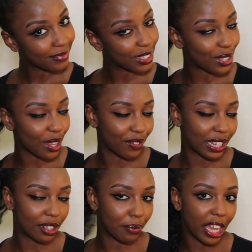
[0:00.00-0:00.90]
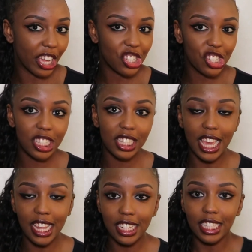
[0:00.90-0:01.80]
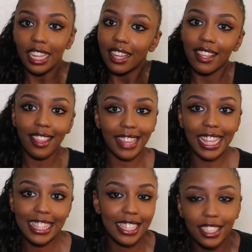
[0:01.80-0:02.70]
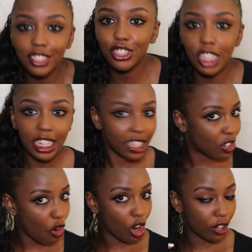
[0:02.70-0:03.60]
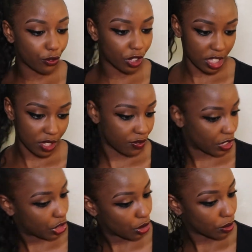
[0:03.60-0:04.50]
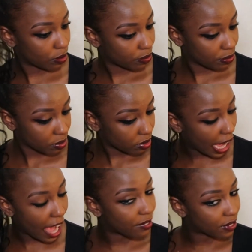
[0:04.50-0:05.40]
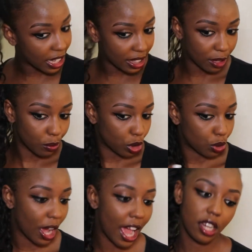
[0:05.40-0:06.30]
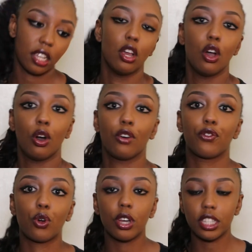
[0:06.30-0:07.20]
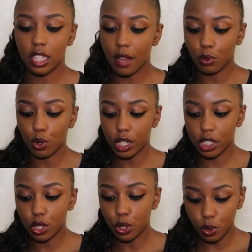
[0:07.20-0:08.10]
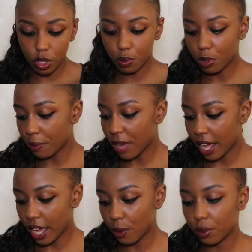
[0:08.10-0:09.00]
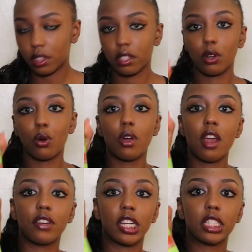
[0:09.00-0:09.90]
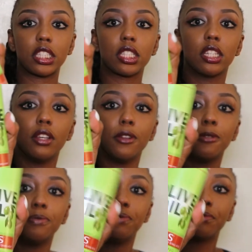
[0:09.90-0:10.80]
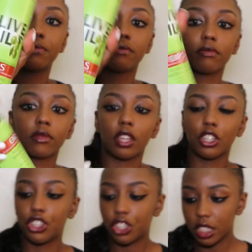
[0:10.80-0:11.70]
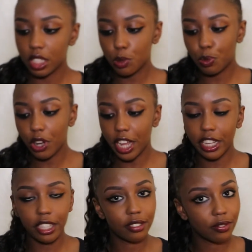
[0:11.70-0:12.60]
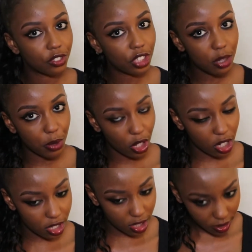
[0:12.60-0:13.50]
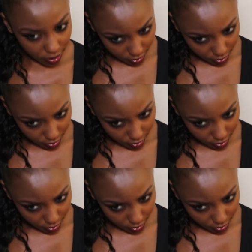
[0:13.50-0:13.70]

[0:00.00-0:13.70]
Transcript: So I've laid my edges, and that's literally all for this video. I have nothing more to add. Of course, I'm going to spray my hair with the ORS Sheen Spray just because.